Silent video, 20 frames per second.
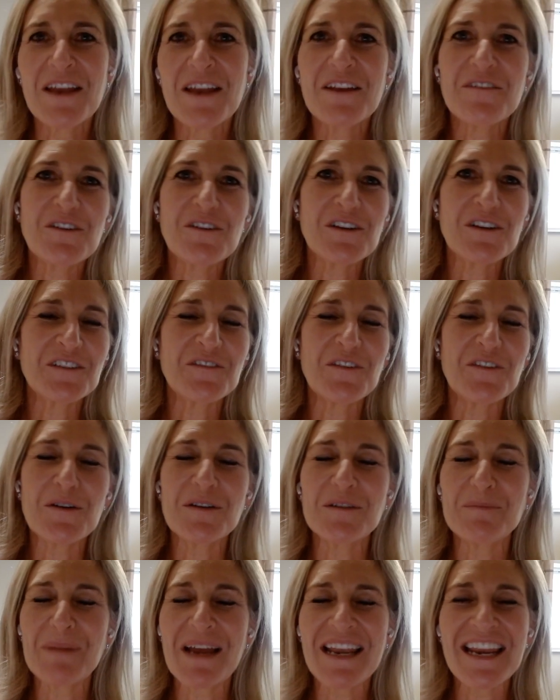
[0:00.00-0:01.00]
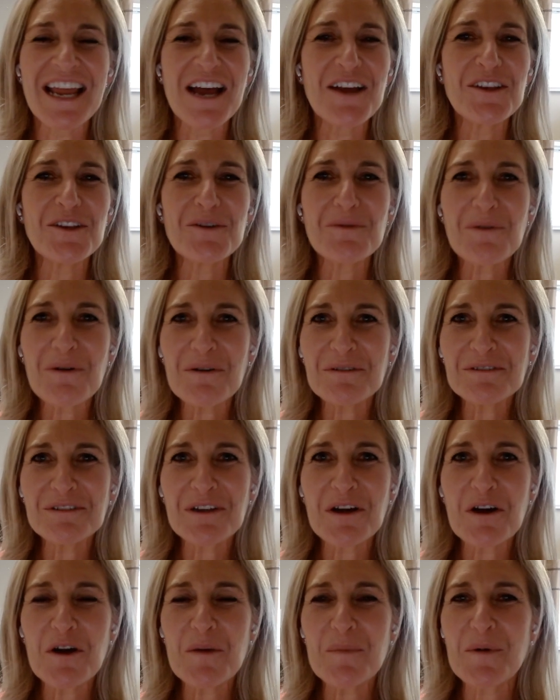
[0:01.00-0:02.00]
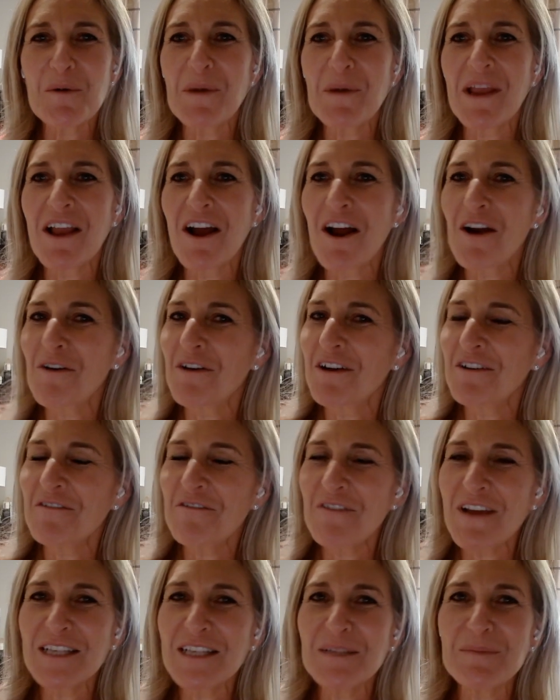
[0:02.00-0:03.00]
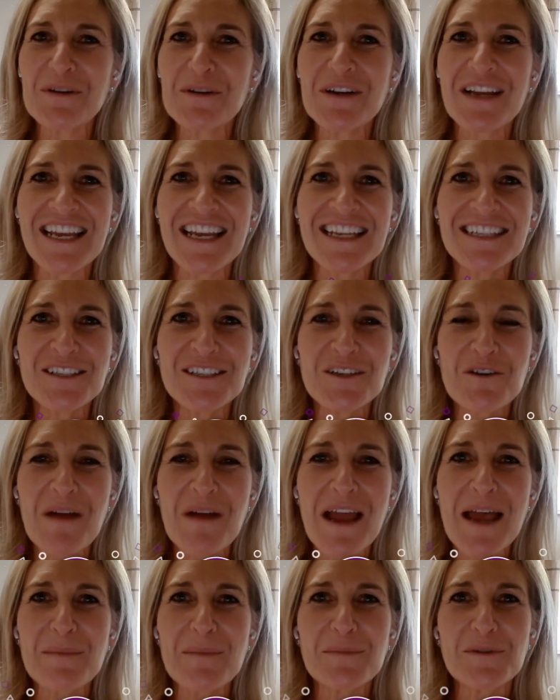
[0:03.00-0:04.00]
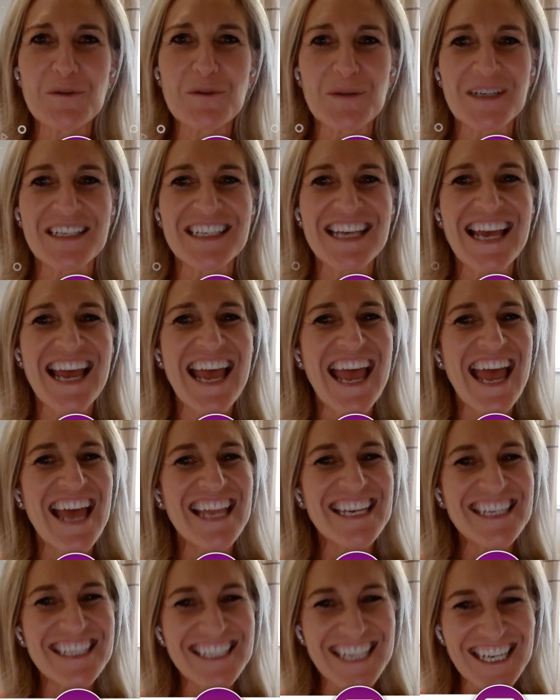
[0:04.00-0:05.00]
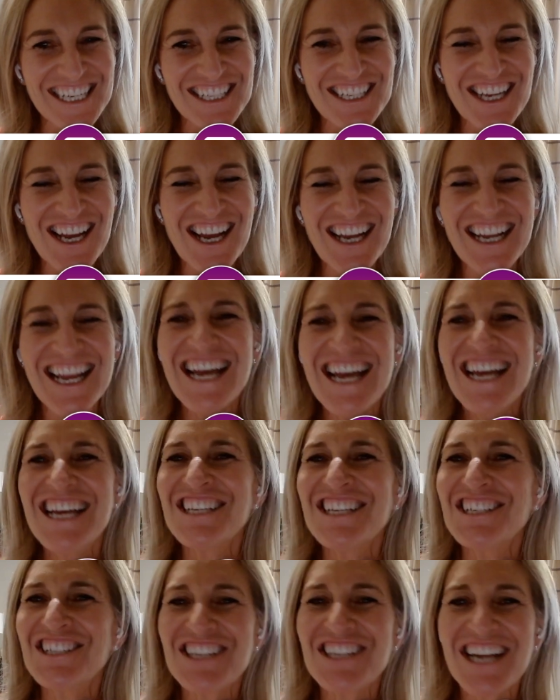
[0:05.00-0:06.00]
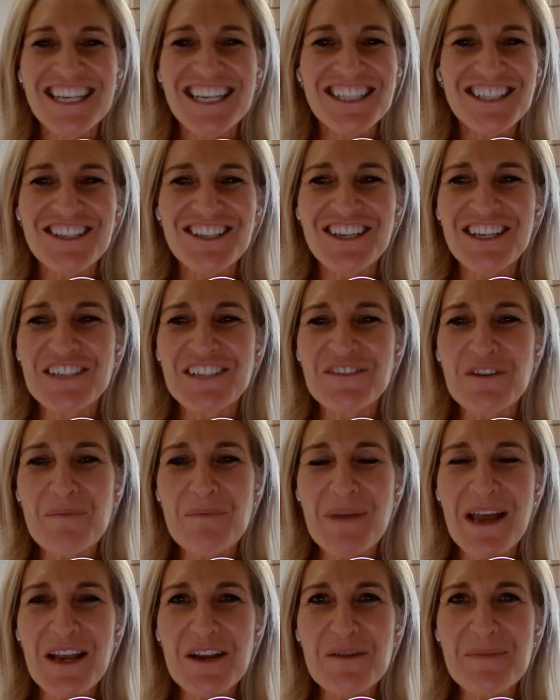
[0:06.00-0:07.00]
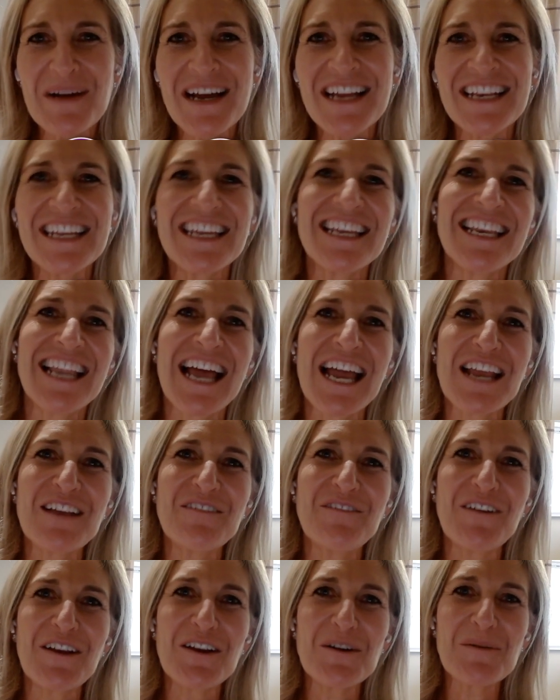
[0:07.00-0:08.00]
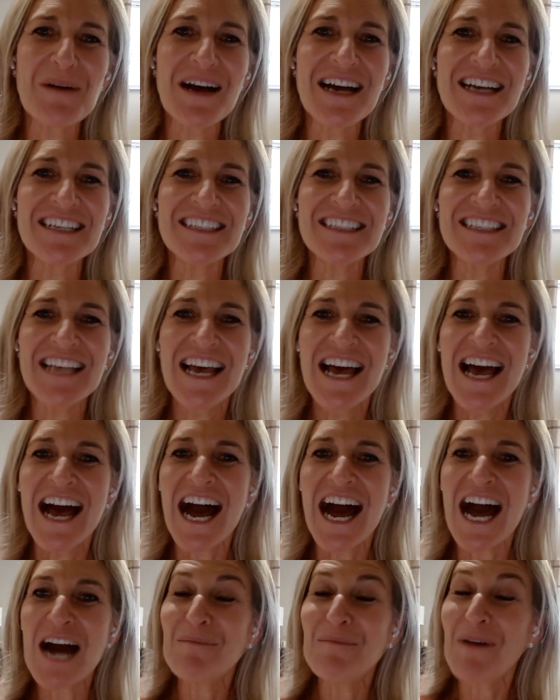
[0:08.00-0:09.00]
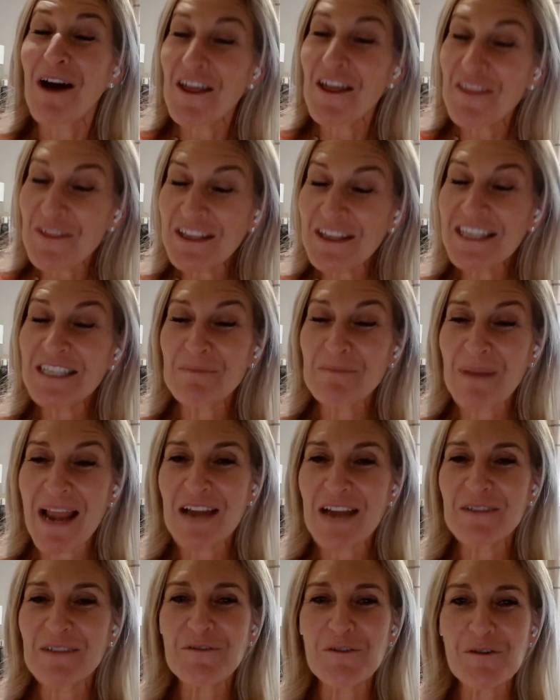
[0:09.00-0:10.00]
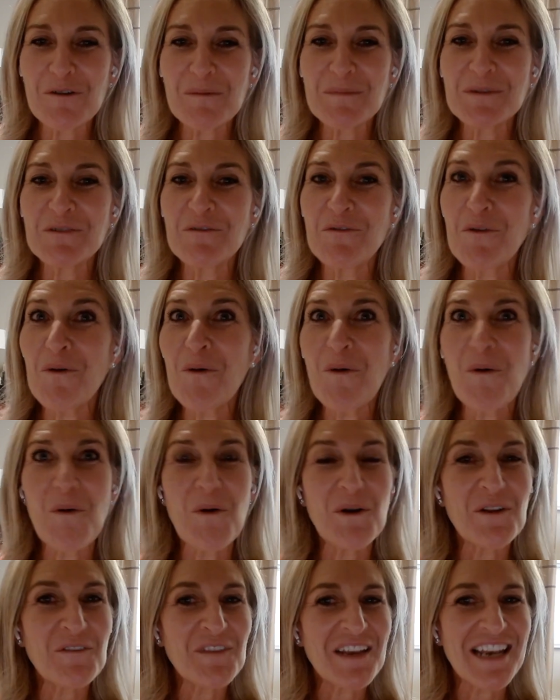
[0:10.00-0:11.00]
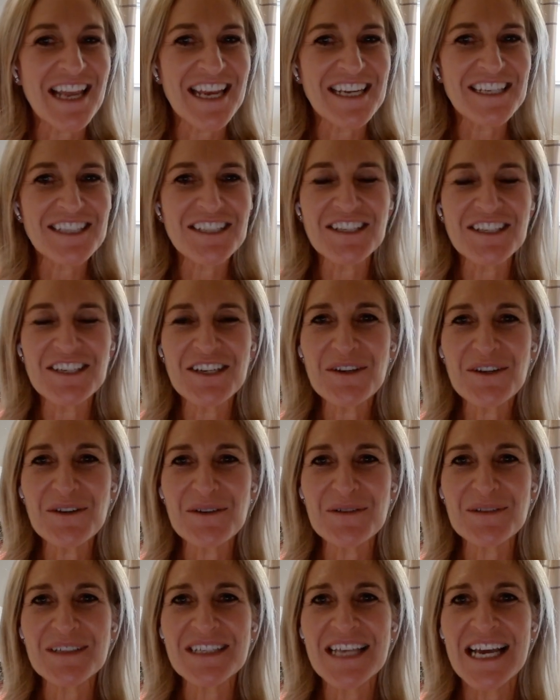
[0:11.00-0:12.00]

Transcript: And of course, folks, by now you all know, but we are on Facebook, Instagram, Twitter, and TikTok. Just search for Pelo Buddy, like, follow us um, on these platforms for all of the latest news.